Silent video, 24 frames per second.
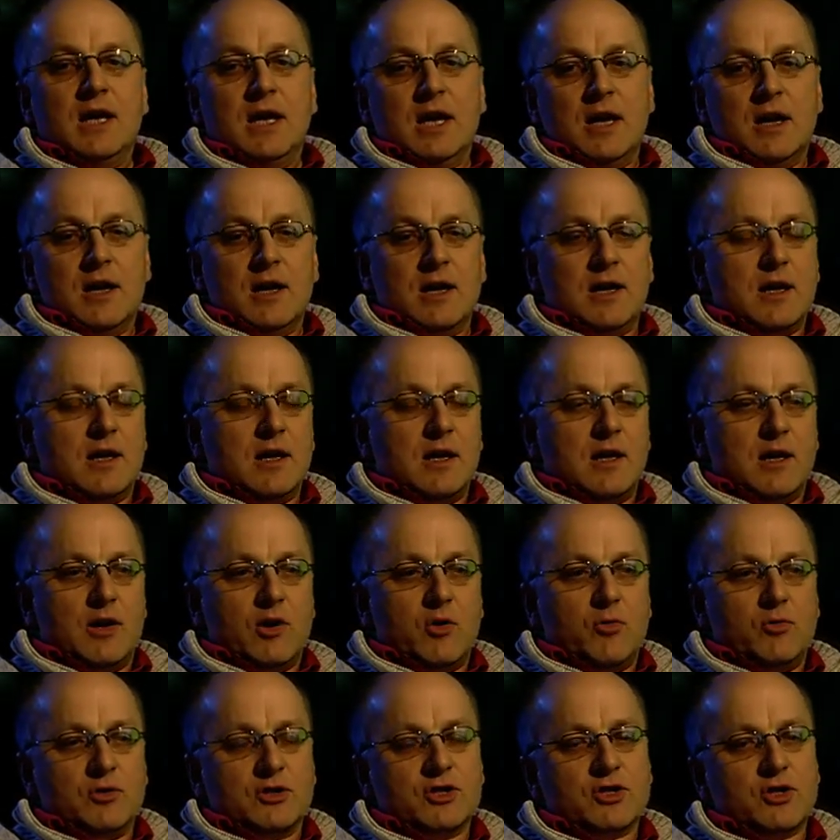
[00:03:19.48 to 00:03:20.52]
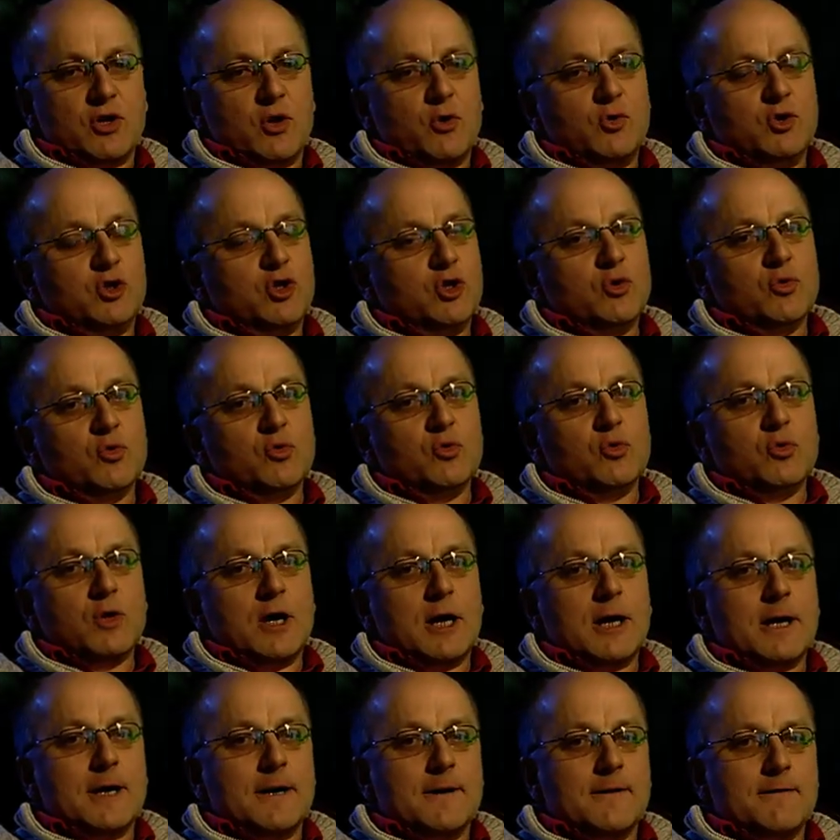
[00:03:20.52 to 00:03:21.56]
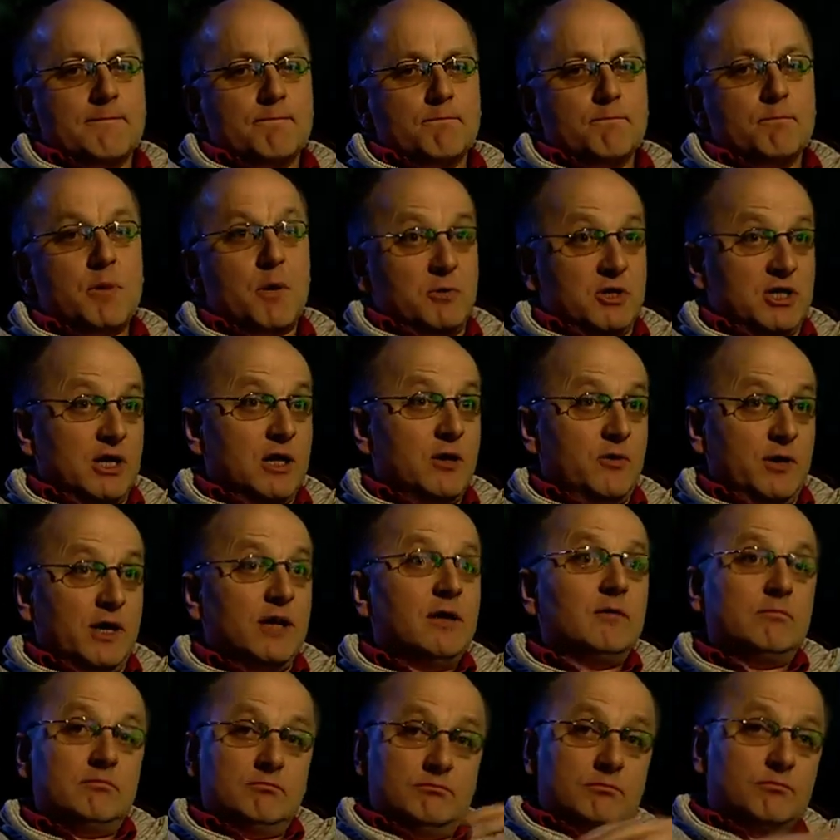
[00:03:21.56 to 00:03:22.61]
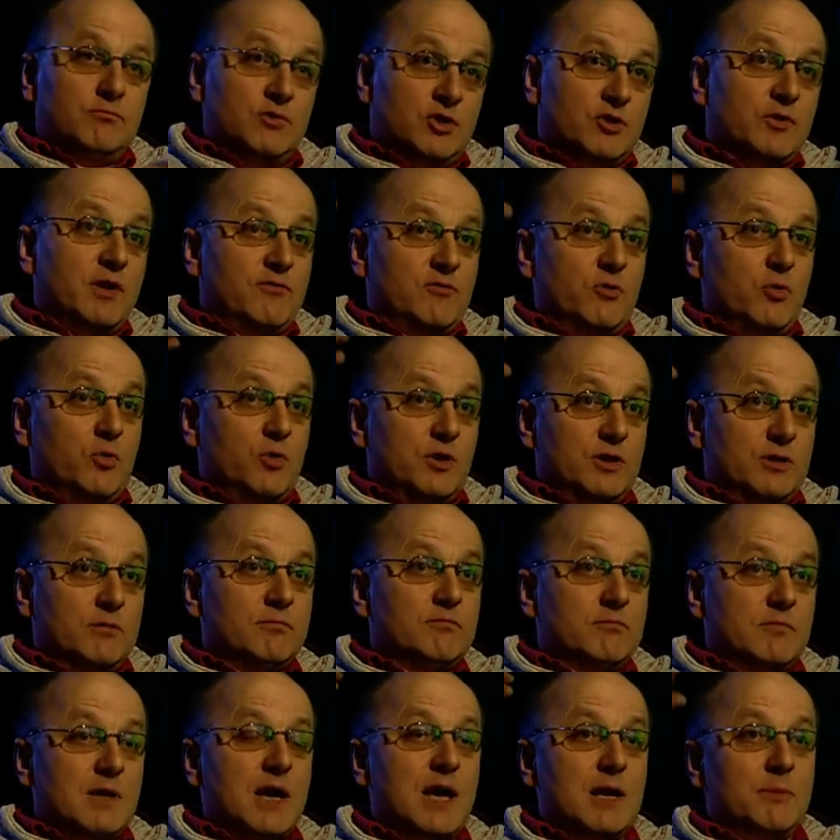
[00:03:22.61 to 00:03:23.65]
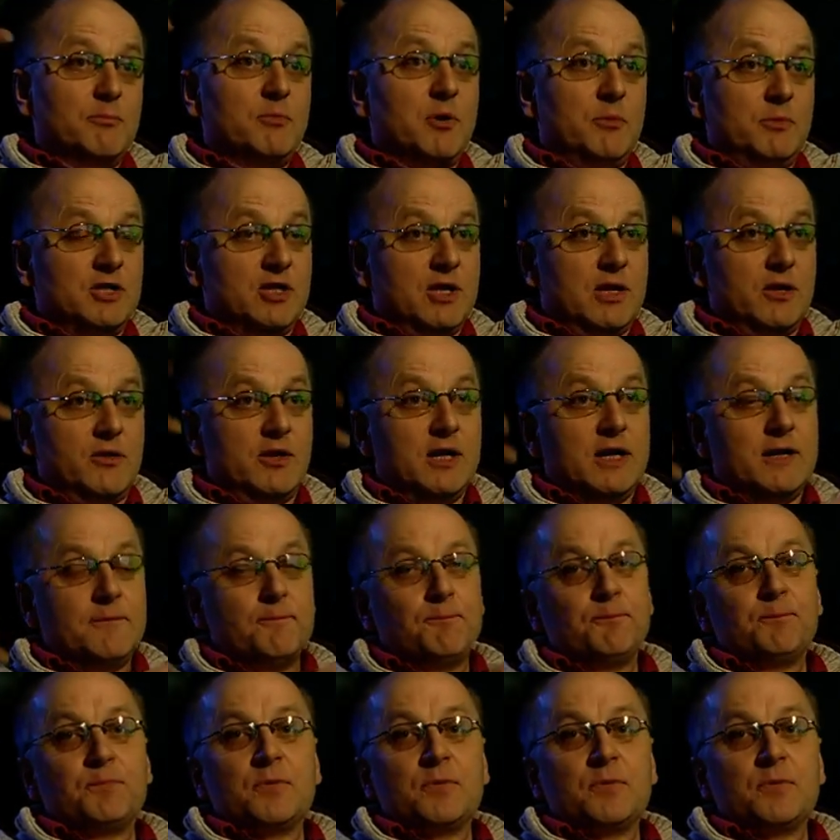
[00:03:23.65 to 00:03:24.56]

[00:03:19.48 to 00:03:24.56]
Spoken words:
I also do puppeteering, straightforward hand puppeteering,